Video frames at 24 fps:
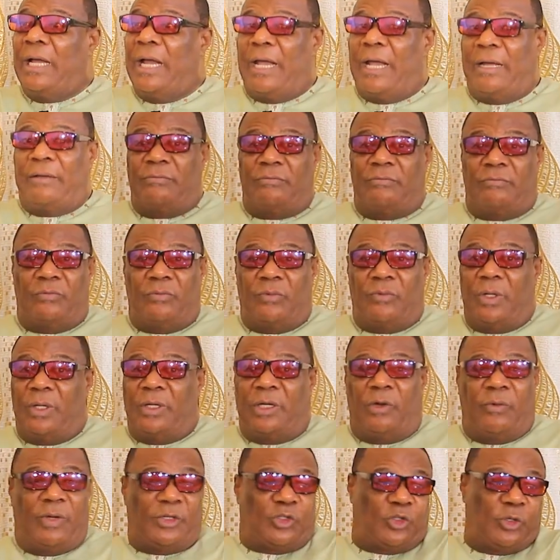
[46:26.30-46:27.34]
and
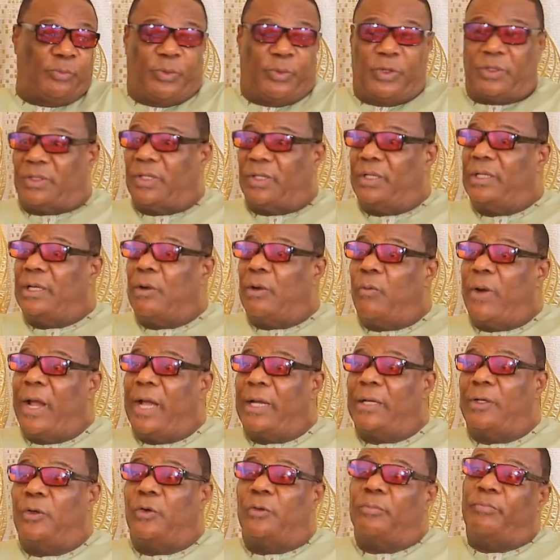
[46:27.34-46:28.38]
they were supporting the
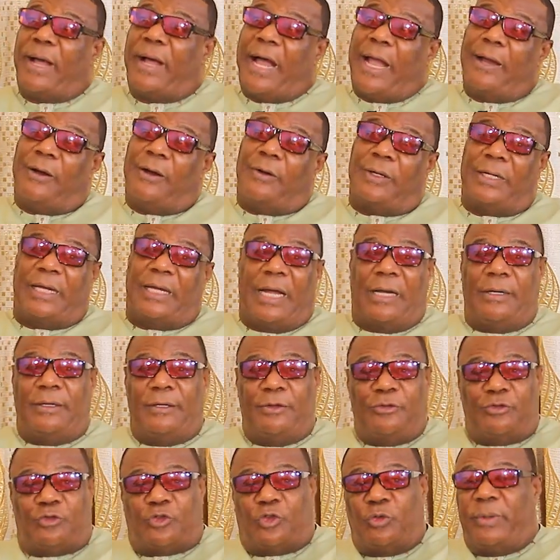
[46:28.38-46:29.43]
work. They would buy organ
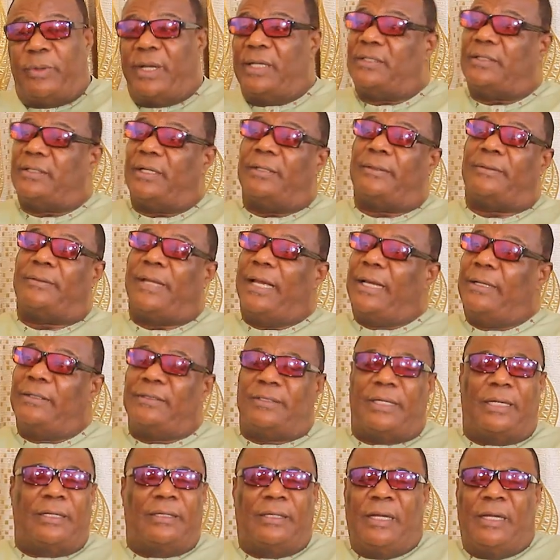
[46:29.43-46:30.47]
instruments and
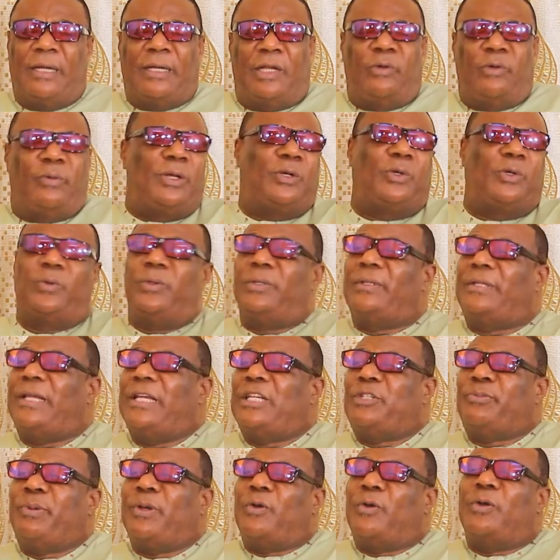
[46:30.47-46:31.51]
things, and they were doing
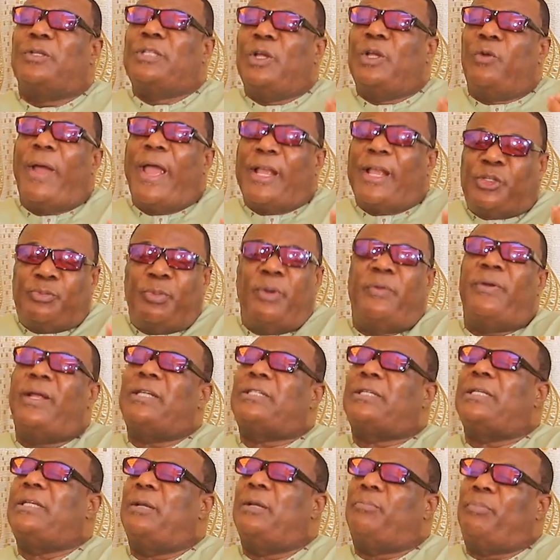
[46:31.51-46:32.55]
things because they were
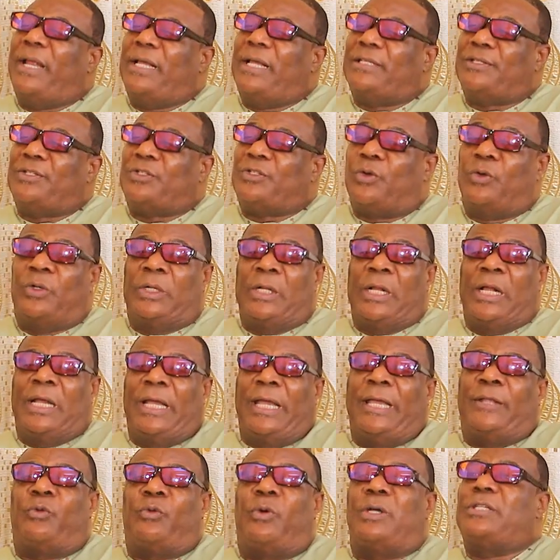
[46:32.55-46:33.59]
experiencing the blessing. So
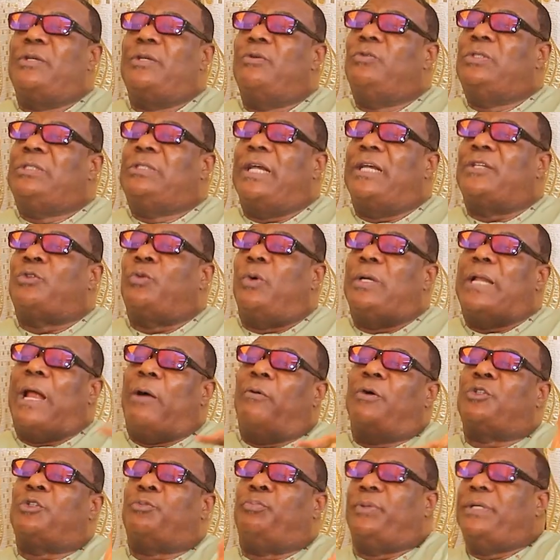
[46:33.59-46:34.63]
it wasn't just what I
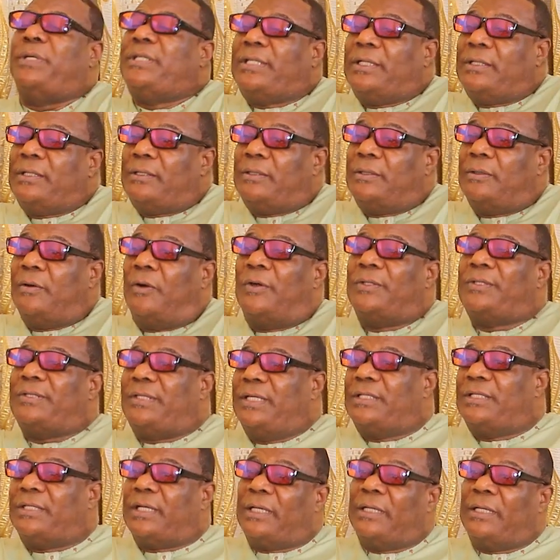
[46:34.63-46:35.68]
was preaching or
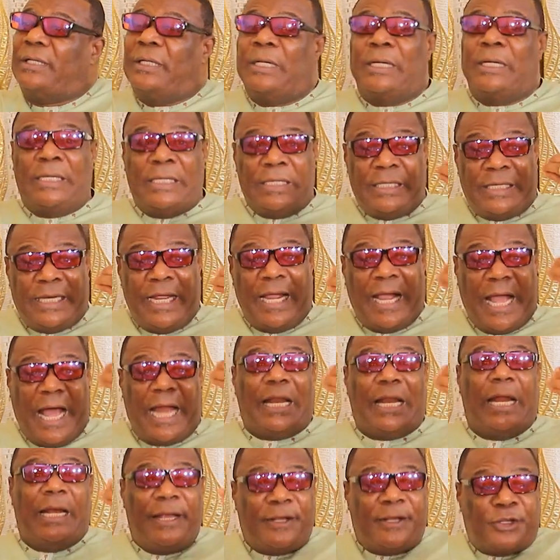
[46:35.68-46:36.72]
teaching. They
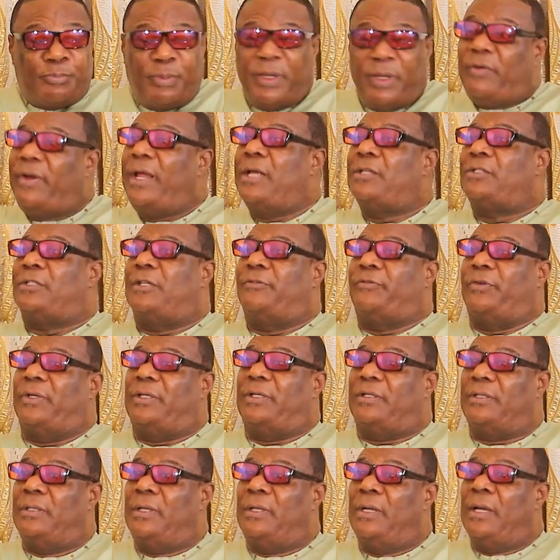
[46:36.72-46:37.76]
had an experience of
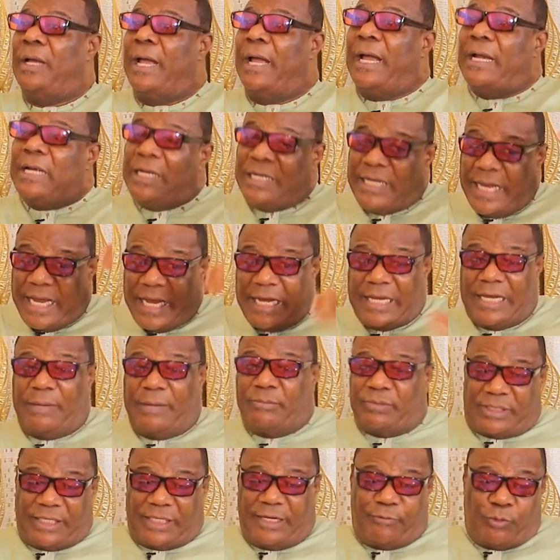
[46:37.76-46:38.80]
it. And they
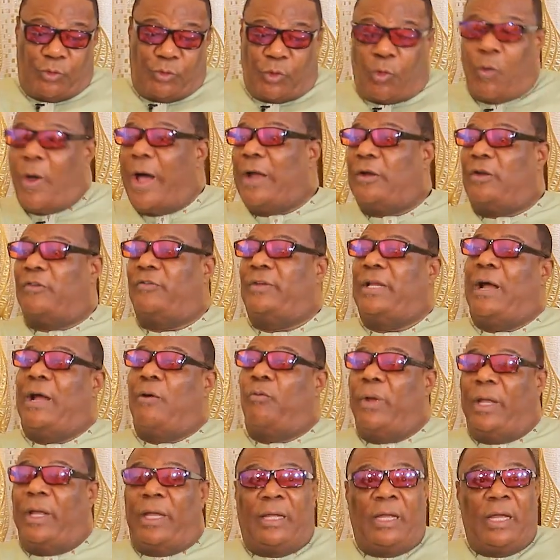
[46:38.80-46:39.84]
themselves would go out of their
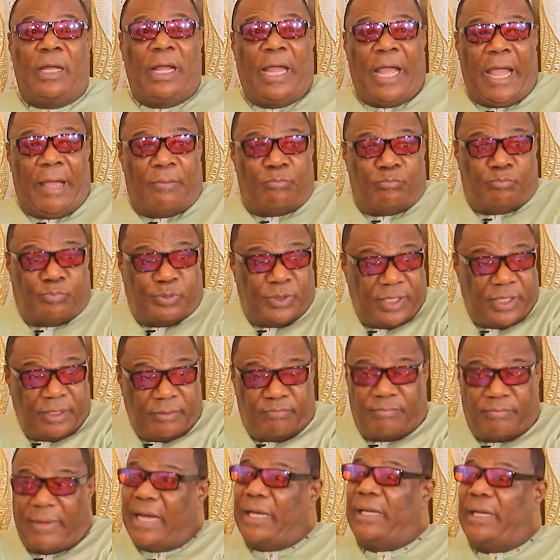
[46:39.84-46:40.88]
way and
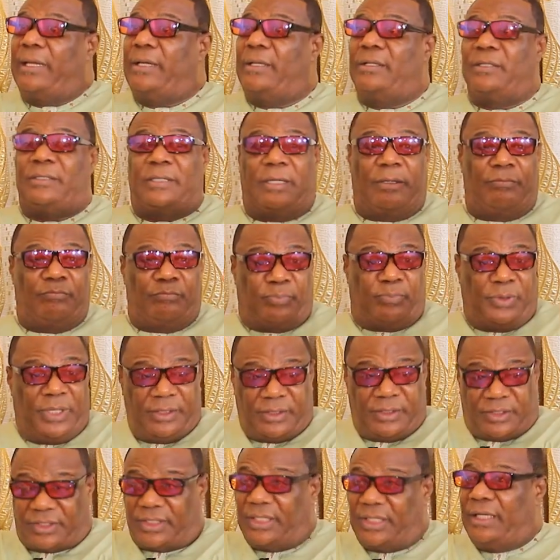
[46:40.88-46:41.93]
bring monies and
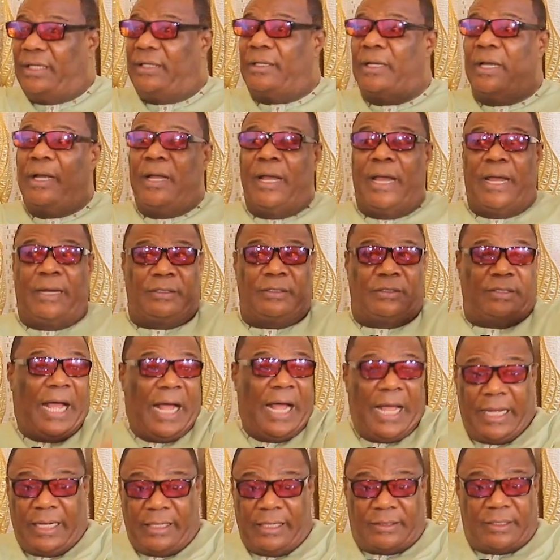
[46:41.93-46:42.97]
bring seed and
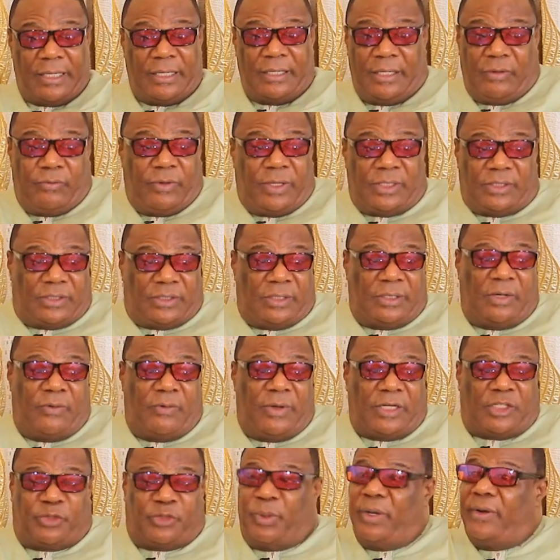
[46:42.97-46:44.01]
tithe, and they
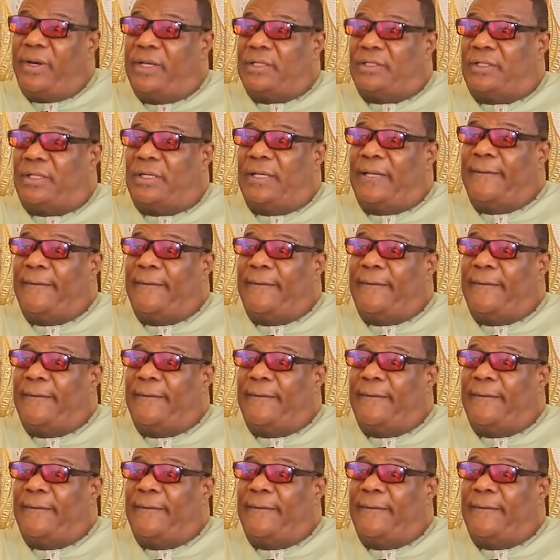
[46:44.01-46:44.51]
were experiencing